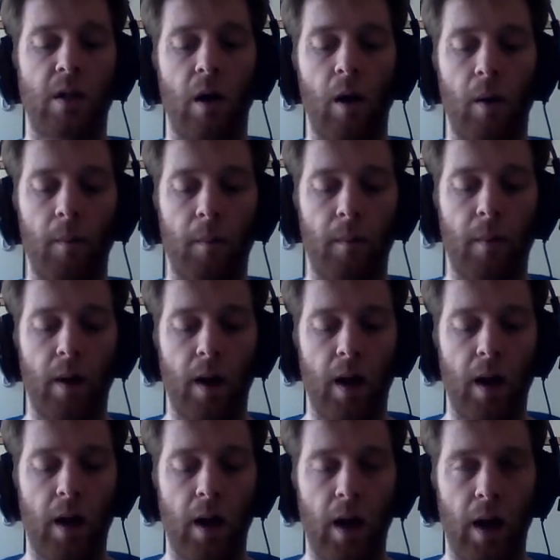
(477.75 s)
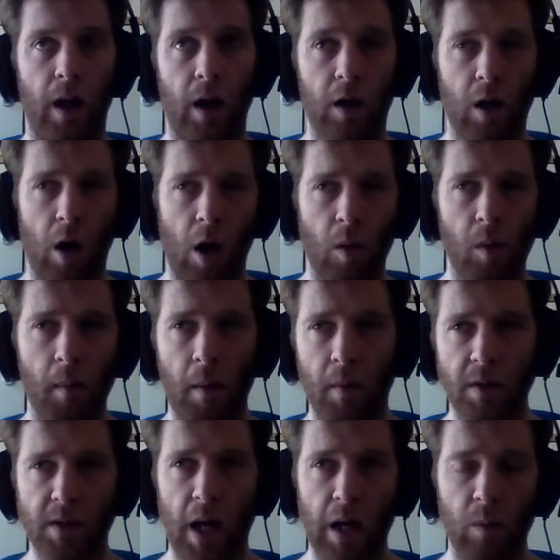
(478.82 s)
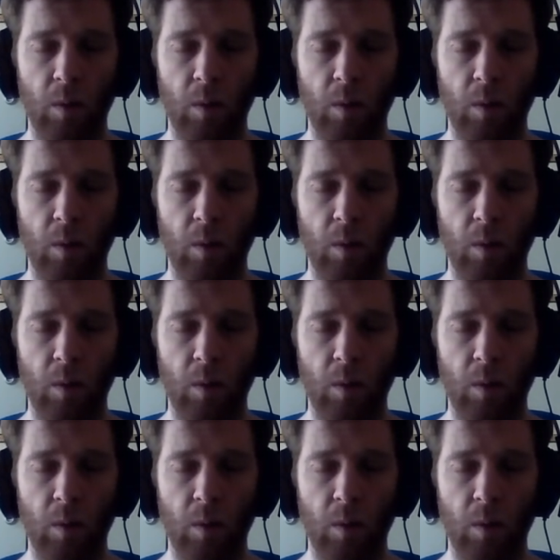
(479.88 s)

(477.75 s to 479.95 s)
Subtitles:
and I can't remember exactly